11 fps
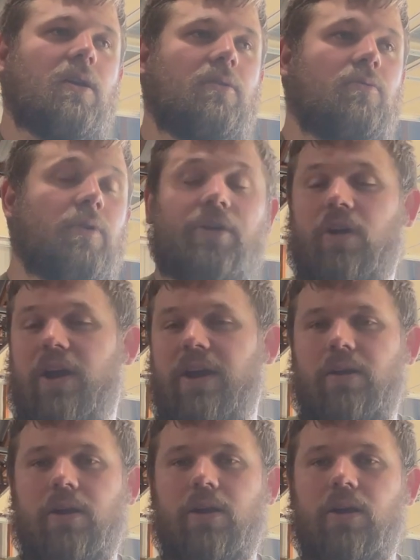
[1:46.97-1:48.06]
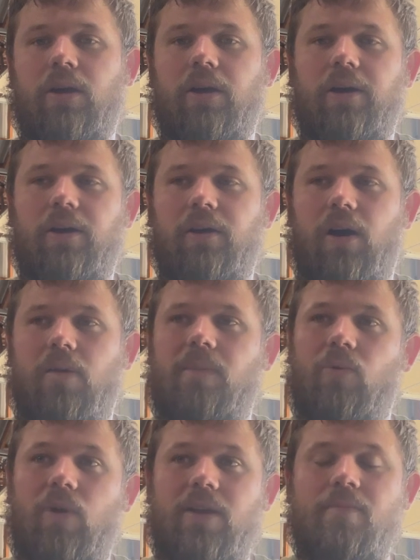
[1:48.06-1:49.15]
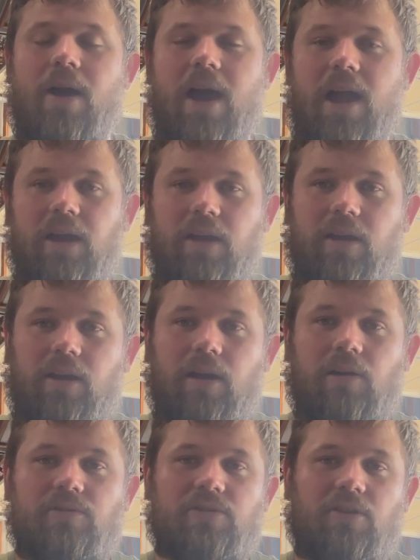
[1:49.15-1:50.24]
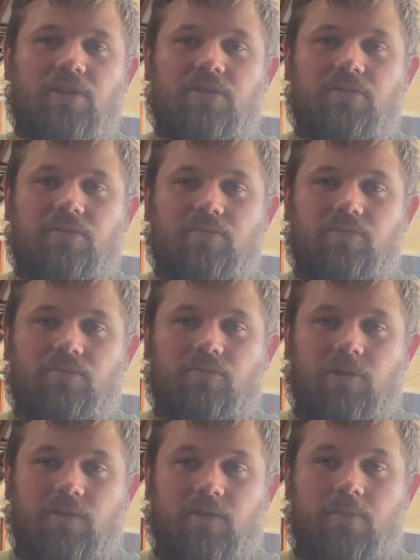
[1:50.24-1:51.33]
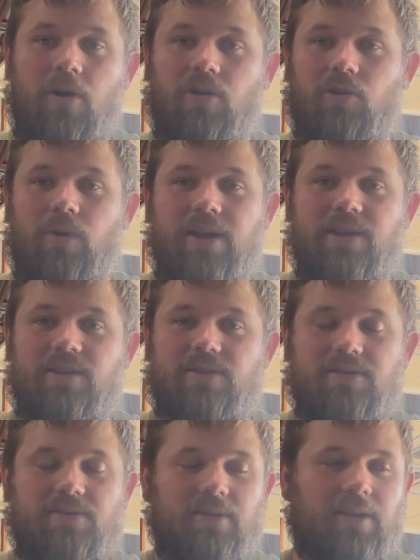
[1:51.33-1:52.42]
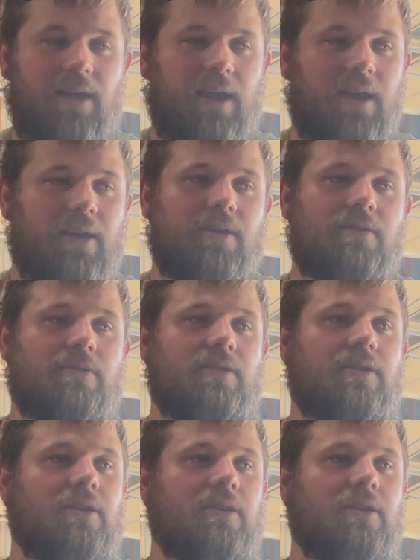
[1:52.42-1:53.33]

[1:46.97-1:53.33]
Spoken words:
Went great. On my way back, I was on one of our parkways, and